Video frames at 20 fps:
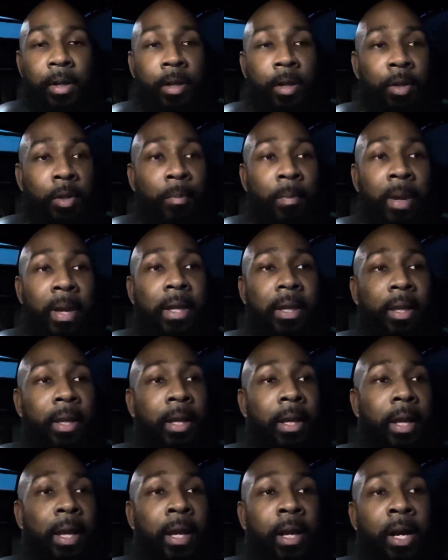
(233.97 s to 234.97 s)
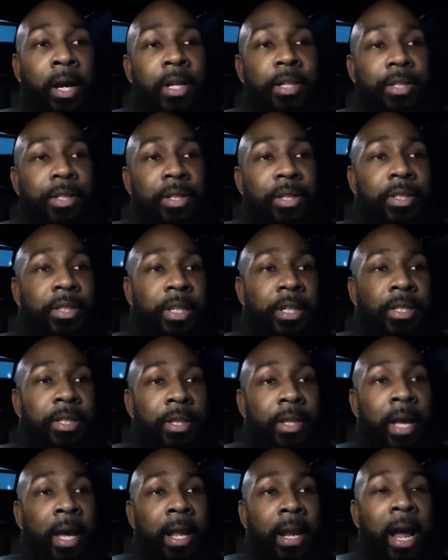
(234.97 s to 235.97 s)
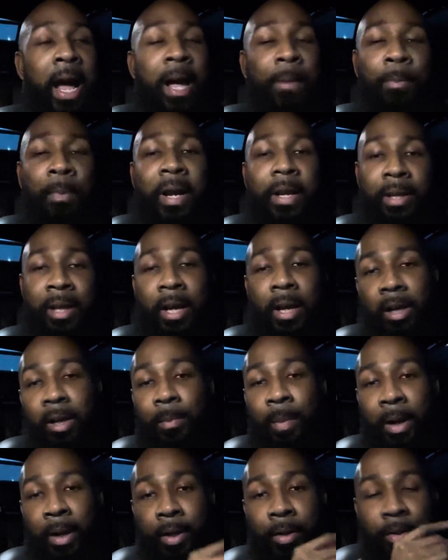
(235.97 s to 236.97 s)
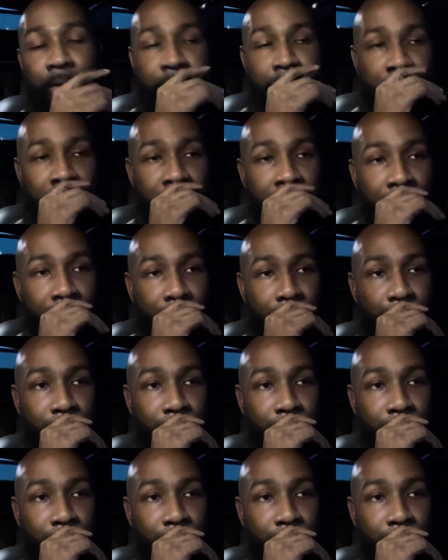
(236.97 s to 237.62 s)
you're making a conscious decision that I might not come out here the same.